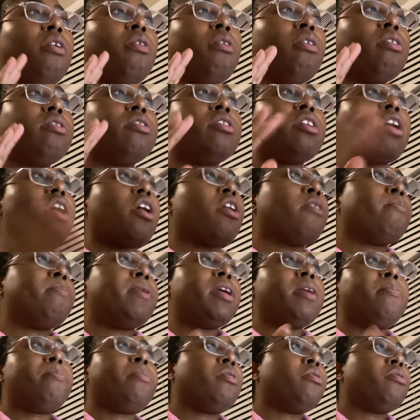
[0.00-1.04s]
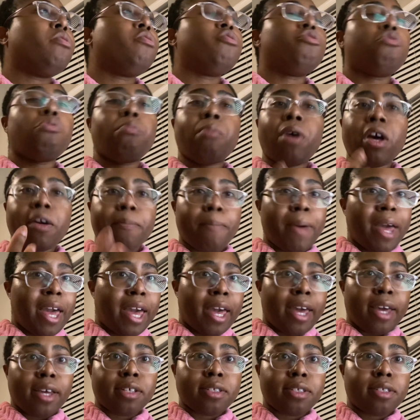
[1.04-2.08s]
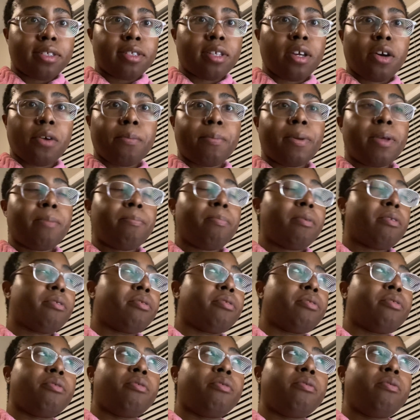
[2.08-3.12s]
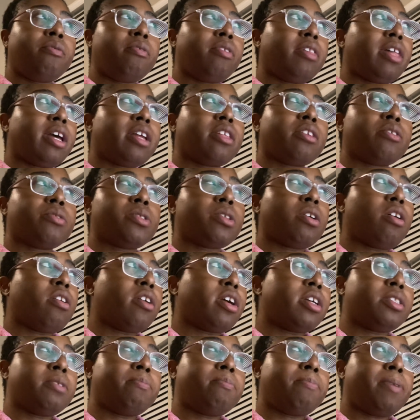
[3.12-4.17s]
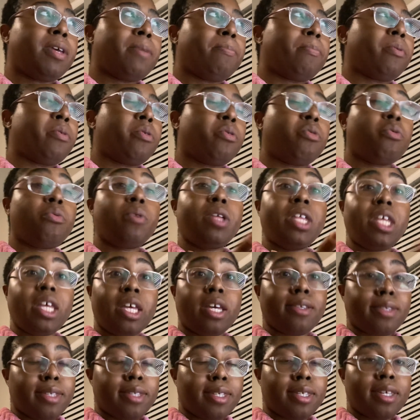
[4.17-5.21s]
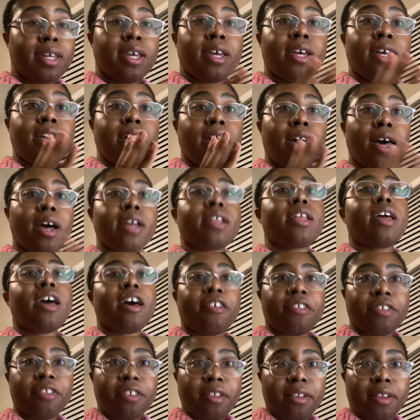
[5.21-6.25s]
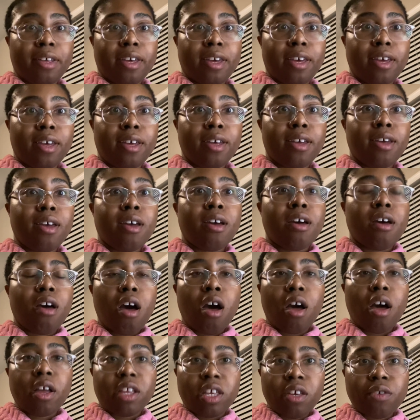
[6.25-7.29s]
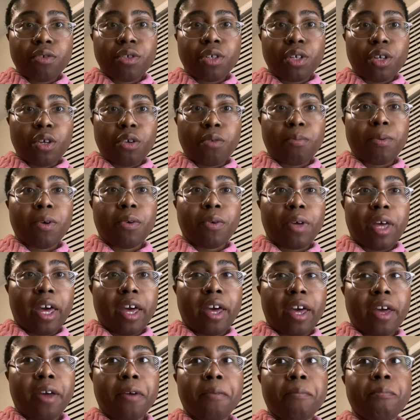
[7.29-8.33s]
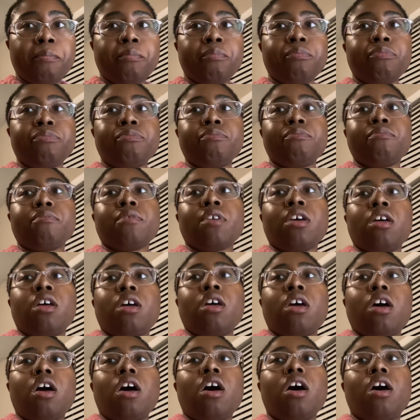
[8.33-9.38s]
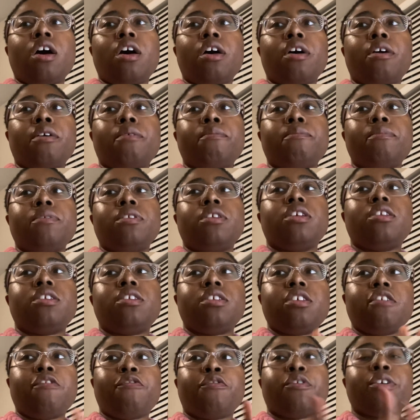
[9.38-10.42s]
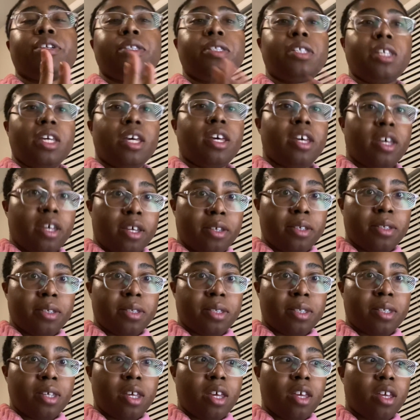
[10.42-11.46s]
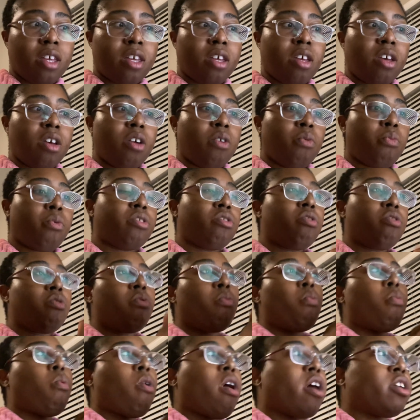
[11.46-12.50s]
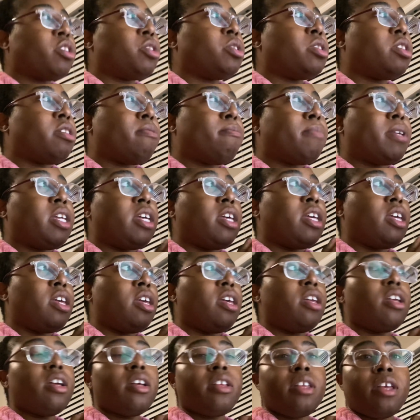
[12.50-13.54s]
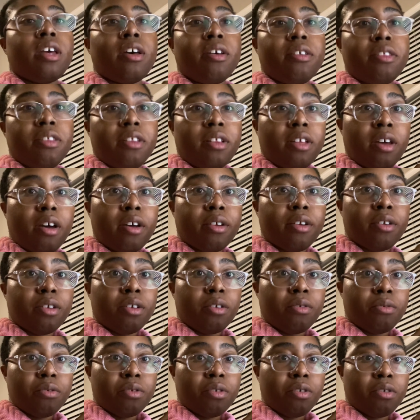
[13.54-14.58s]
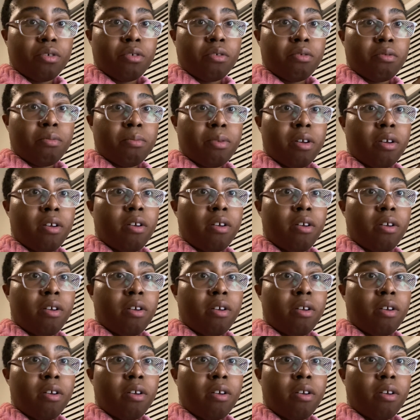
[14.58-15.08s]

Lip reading: there are people who do mukbangs. There are people who, like, there's all kinds of people who eat unhealthily on YouTube, okay? The difference is when you watch somebody eat unhealthily on YouTube,